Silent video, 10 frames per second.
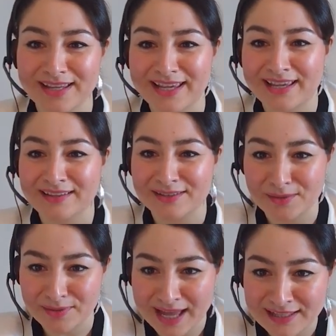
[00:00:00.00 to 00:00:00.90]
Um,
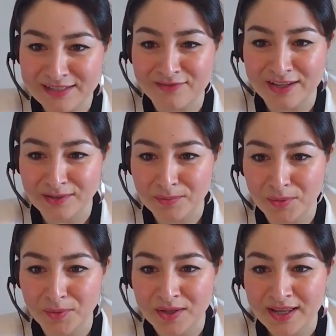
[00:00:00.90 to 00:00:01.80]
eh, so that's
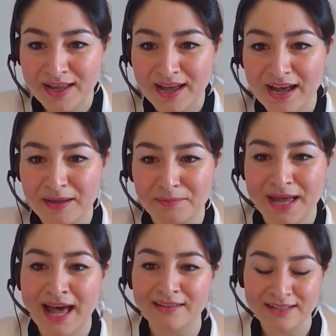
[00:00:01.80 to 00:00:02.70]
available. Um,
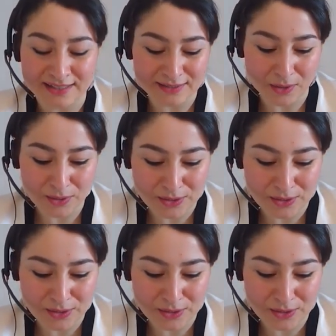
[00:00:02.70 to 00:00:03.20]
Alex is also